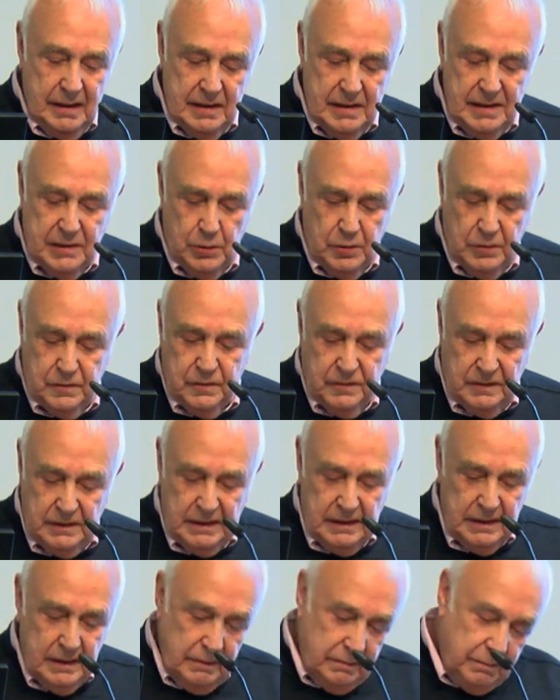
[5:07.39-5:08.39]
sort of
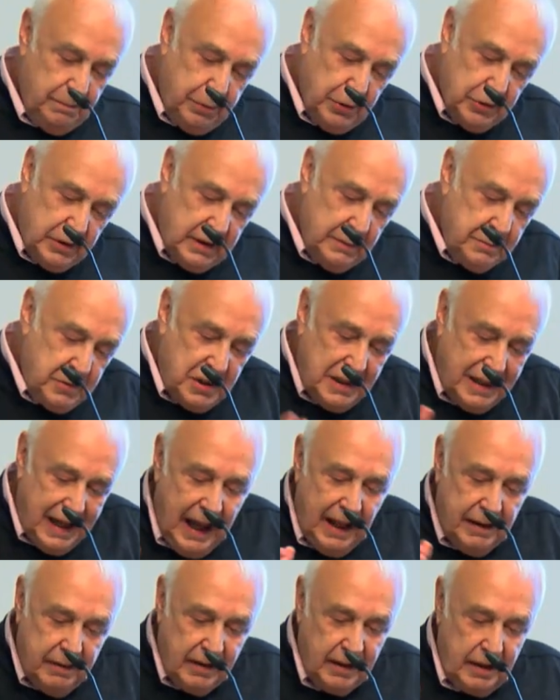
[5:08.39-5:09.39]
put them
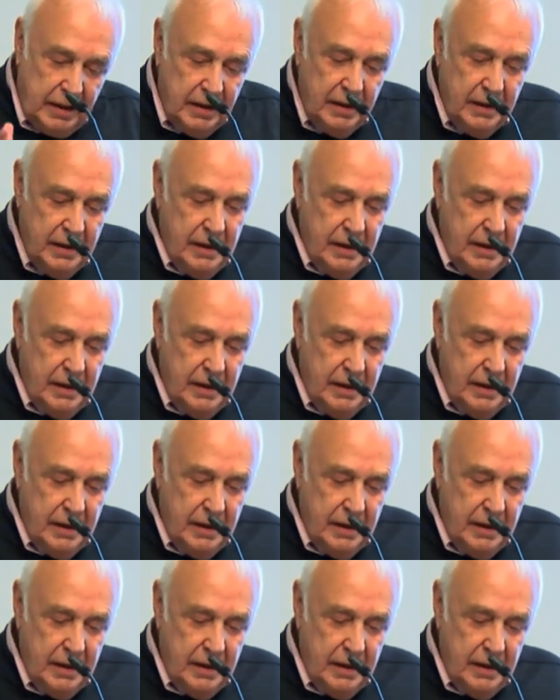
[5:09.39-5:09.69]
together.